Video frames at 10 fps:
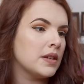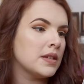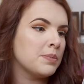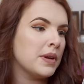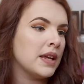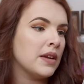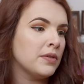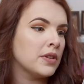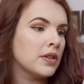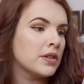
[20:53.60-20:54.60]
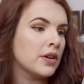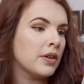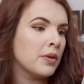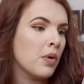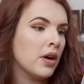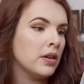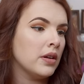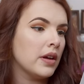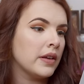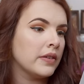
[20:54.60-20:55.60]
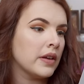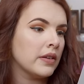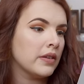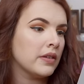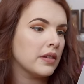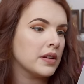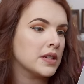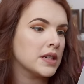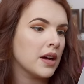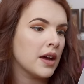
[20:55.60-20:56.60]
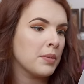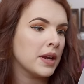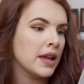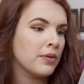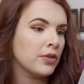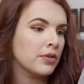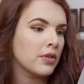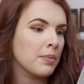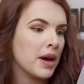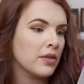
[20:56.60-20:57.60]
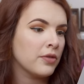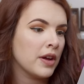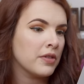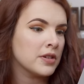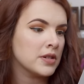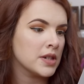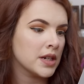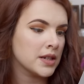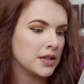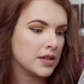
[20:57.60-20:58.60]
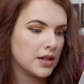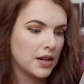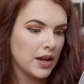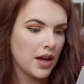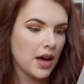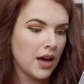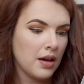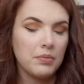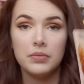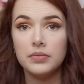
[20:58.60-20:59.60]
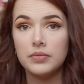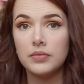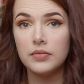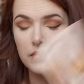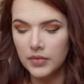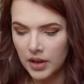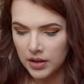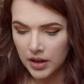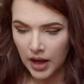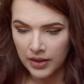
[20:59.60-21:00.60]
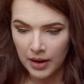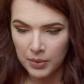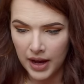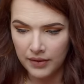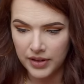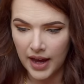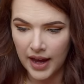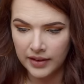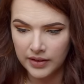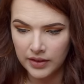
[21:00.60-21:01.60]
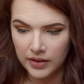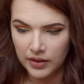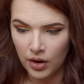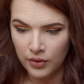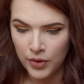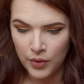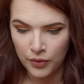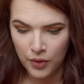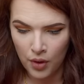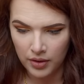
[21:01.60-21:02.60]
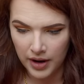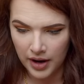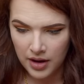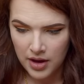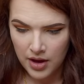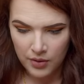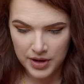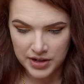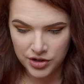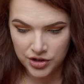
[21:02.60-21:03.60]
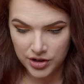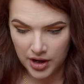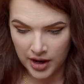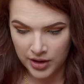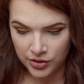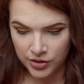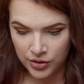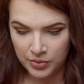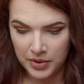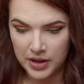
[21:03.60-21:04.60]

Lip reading: is believed that only one exists at a time and lives for about 500 years. And then we have the essence of euphoria, which I assume